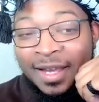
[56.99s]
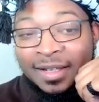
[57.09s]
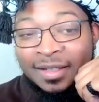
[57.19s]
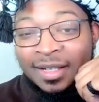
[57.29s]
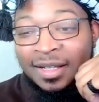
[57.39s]

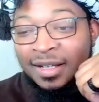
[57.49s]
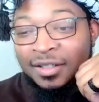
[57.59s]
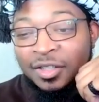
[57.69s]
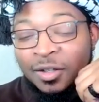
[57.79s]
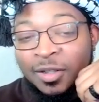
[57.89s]
And uh,
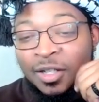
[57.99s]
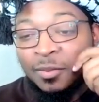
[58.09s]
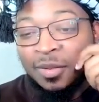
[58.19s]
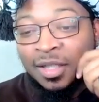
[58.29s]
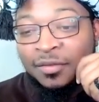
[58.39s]
you know, we
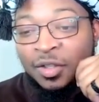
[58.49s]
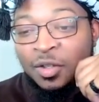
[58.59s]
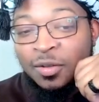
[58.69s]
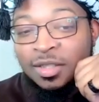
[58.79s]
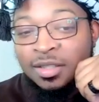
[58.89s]
don't believe in
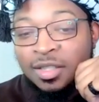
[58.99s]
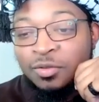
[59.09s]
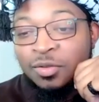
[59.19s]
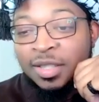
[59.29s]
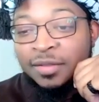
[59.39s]

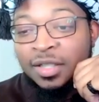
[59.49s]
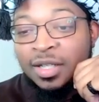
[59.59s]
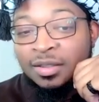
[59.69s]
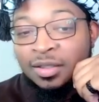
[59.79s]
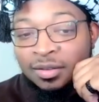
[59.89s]
coincidence. We believe in
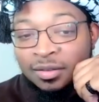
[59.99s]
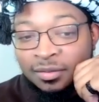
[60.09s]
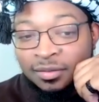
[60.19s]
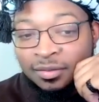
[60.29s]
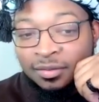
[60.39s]
qadr.
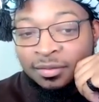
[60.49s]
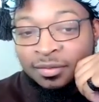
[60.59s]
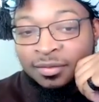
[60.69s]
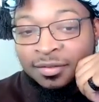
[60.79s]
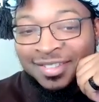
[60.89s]

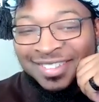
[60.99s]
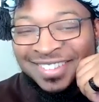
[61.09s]
Yep.